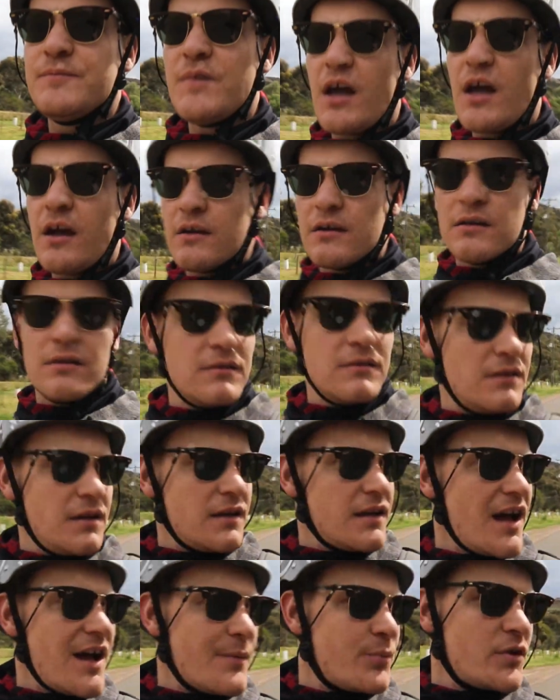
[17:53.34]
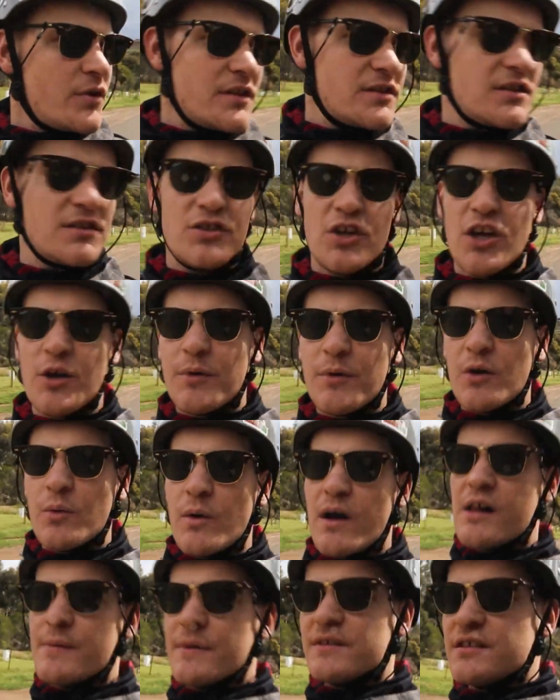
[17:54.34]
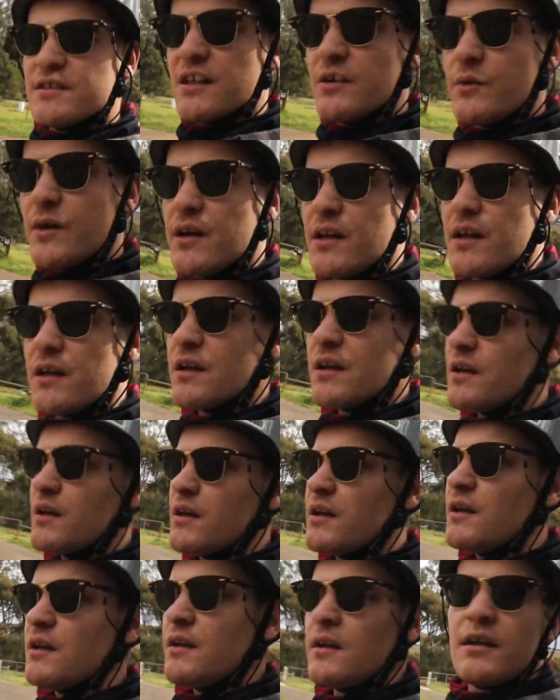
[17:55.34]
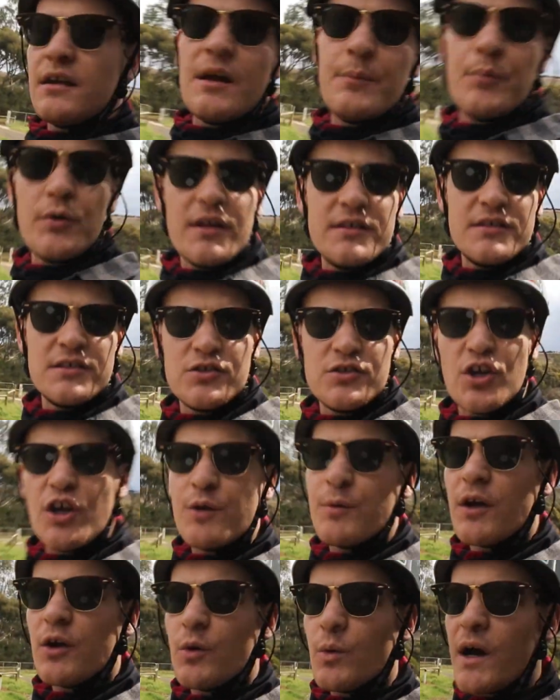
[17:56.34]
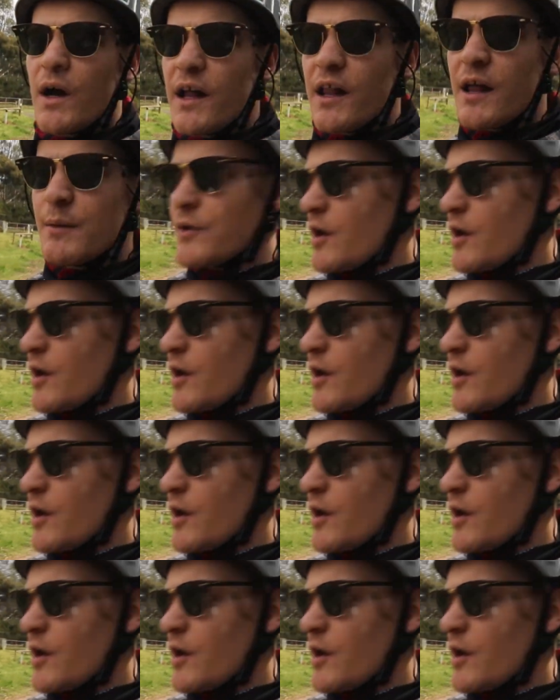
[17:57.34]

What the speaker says: No, you can't put it into turbo while I'm accelerating. Can I put it into turbo while I'm